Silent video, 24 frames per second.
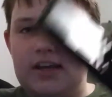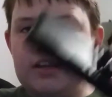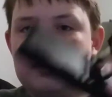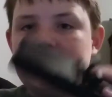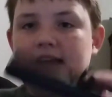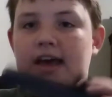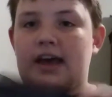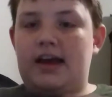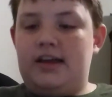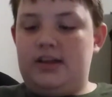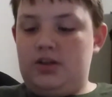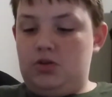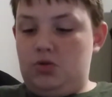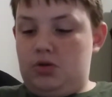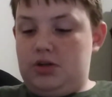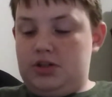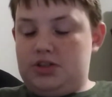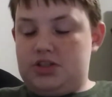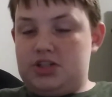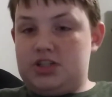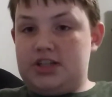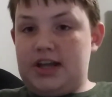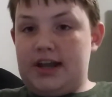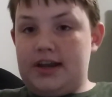that you can
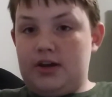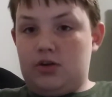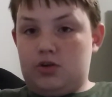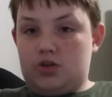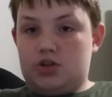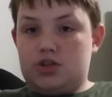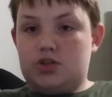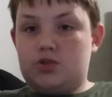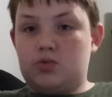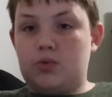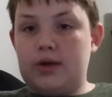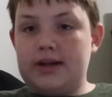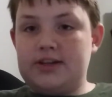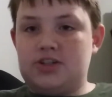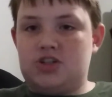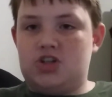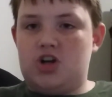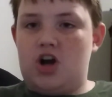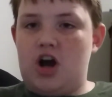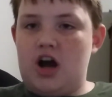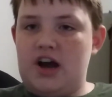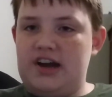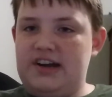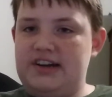set your Switch
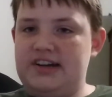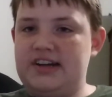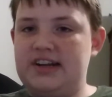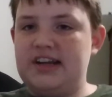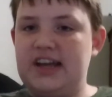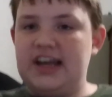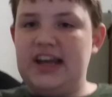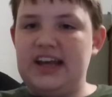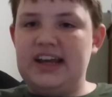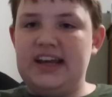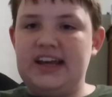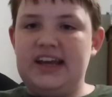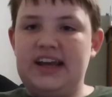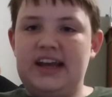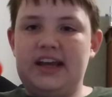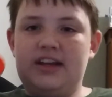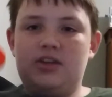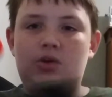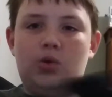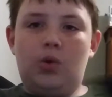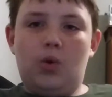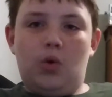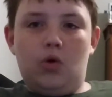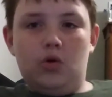on, and
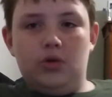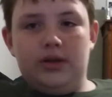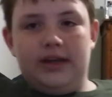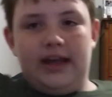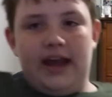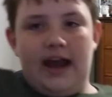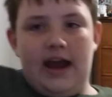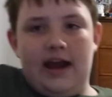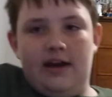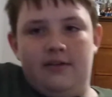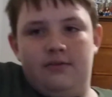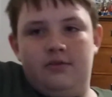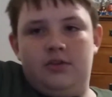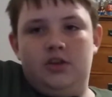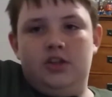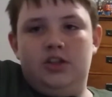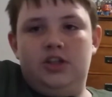you only have the